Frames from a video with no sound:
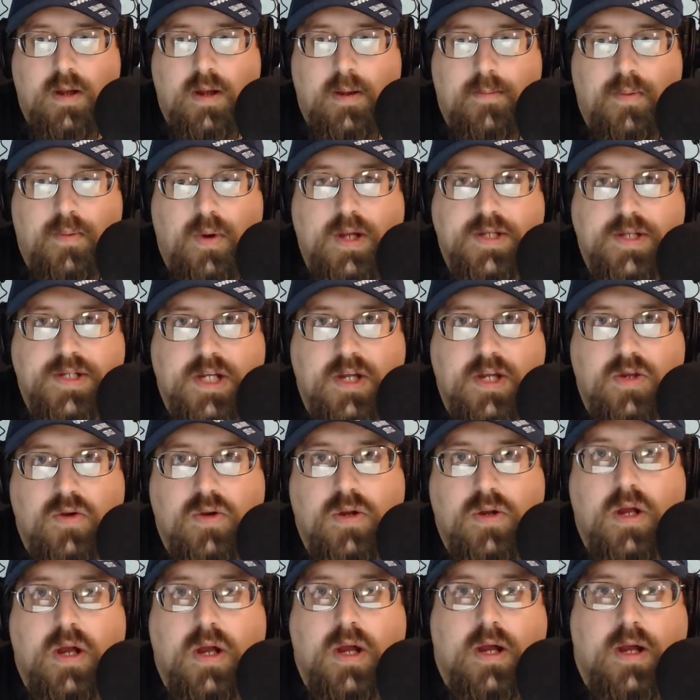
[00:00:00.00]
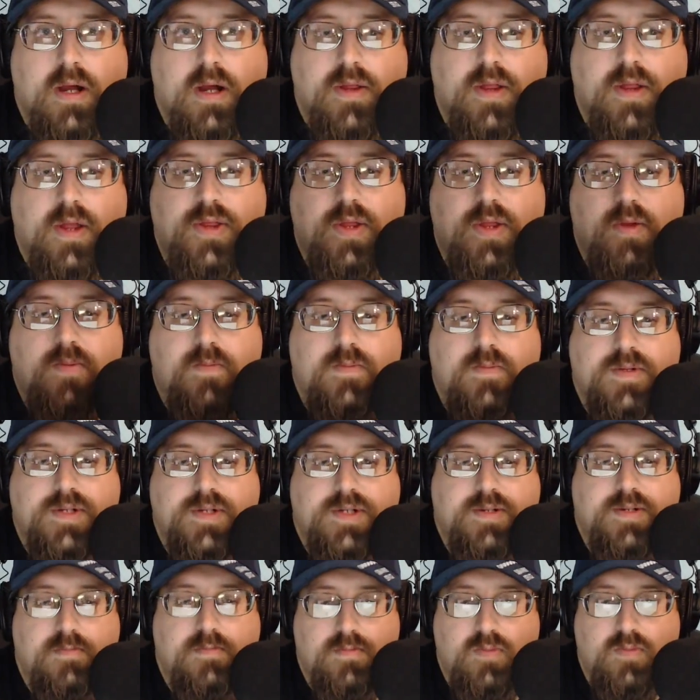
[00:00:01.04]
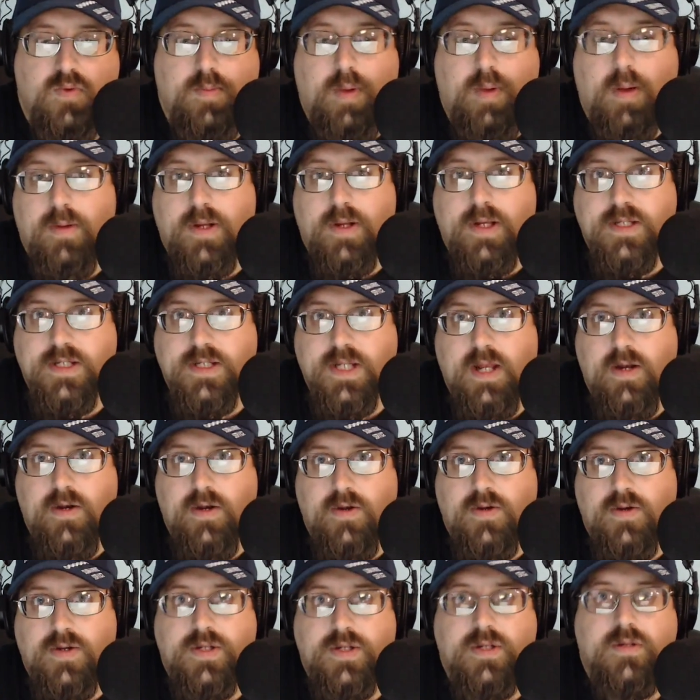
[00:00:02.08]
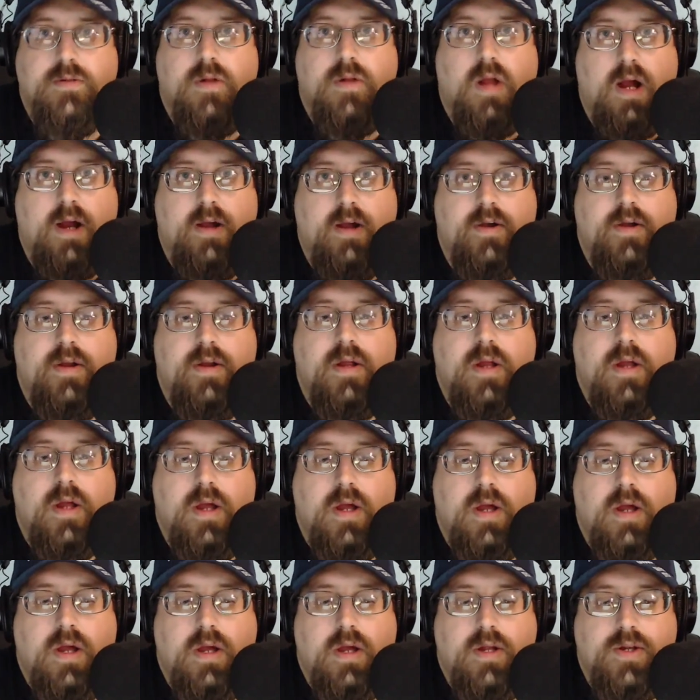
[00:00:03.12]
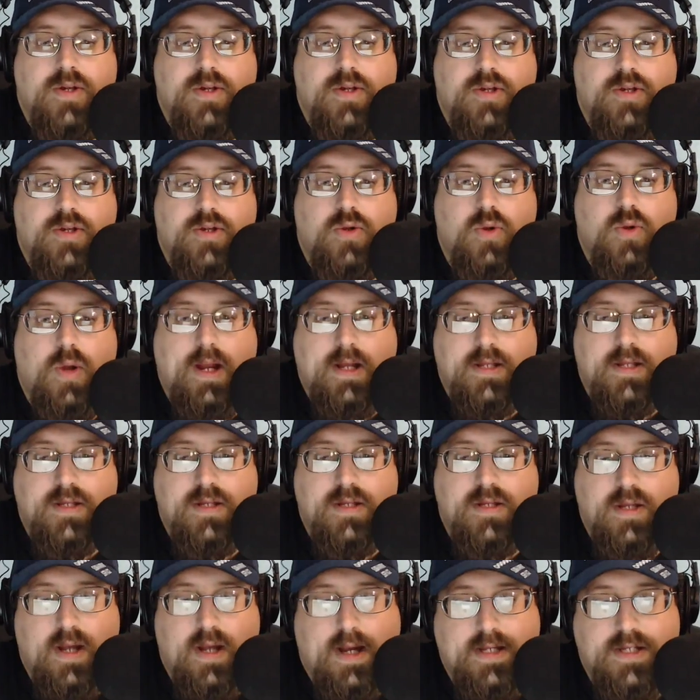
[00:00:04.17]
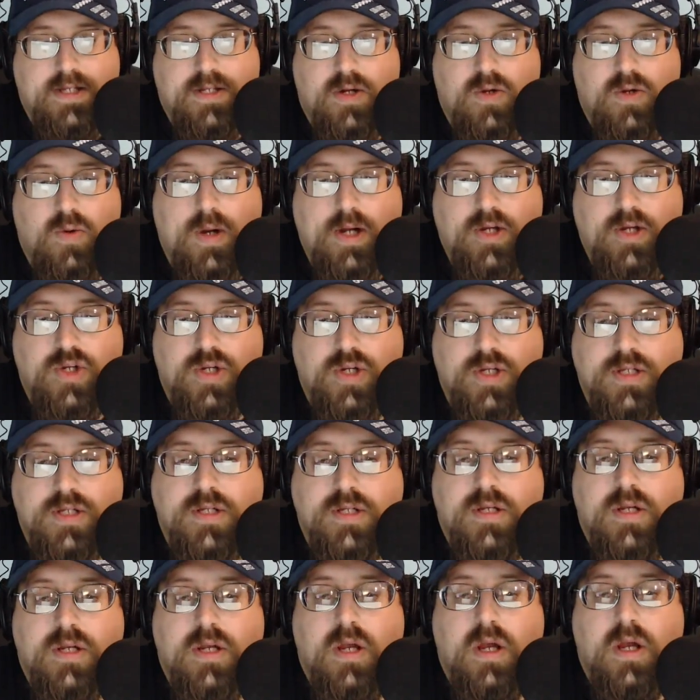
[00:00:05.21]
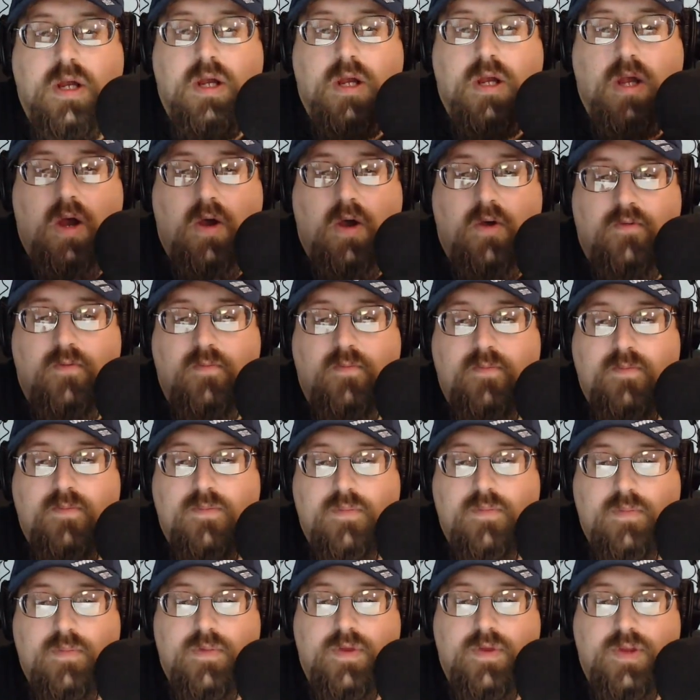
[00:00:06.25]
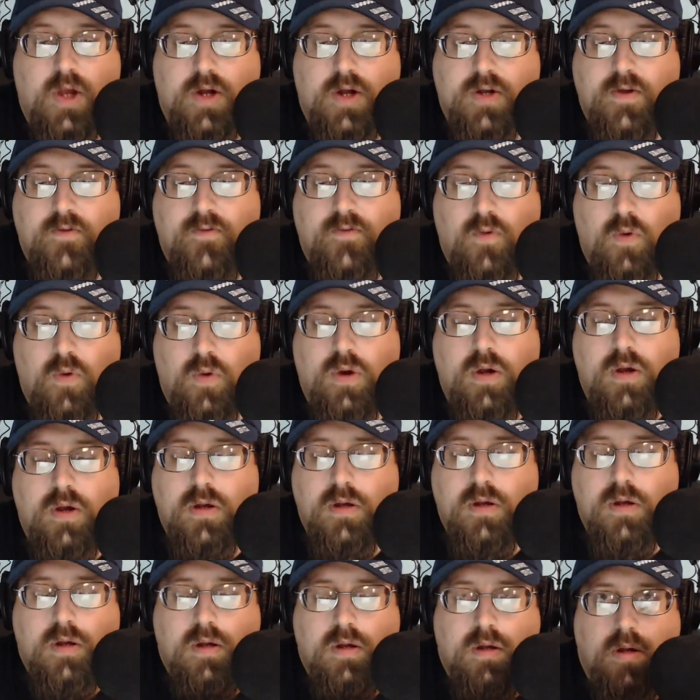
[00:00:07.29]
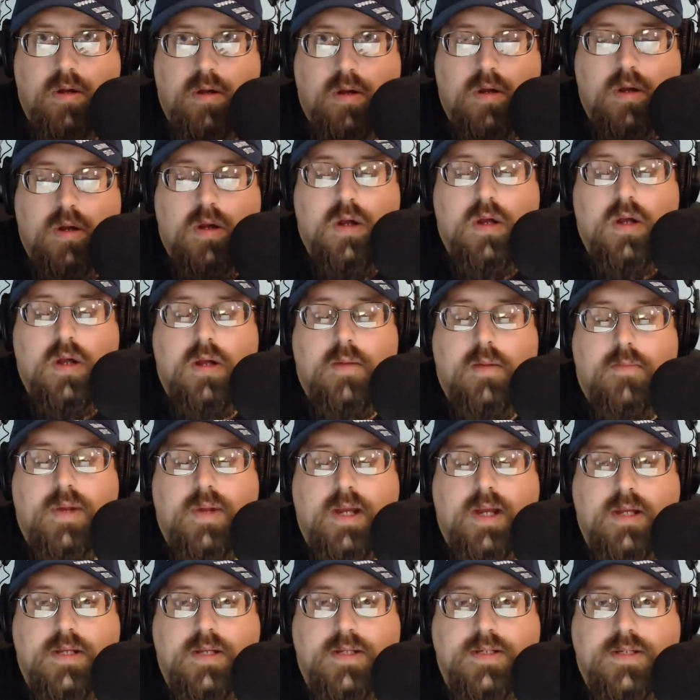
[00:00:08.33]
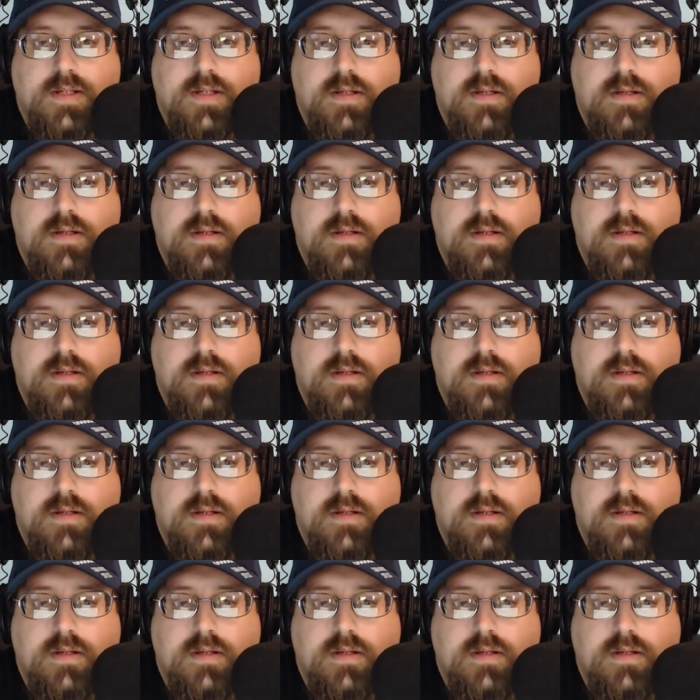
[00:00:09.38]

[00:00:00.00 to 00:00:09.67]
prosecutor that the Republican senators hired to ask their questions of Dr. Ford, because